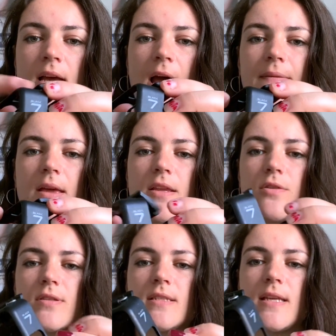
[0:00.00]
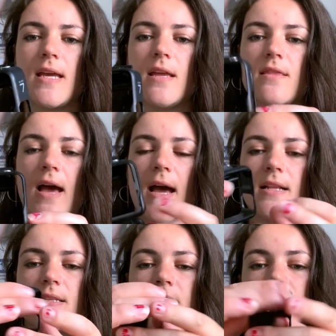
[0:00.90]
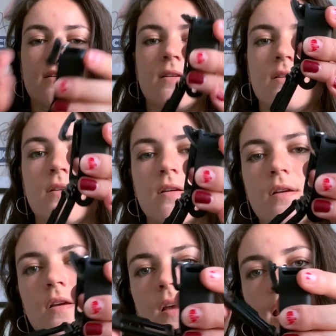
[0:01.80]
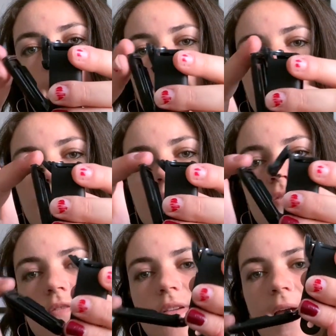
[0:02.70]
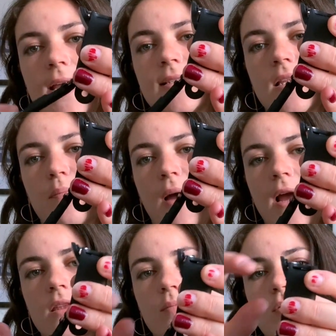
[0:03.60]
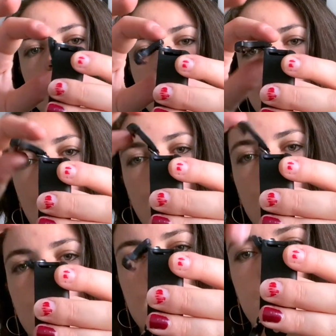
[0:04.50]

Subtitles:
And then you'll see that it has this sort of case at the back that pulls down, and this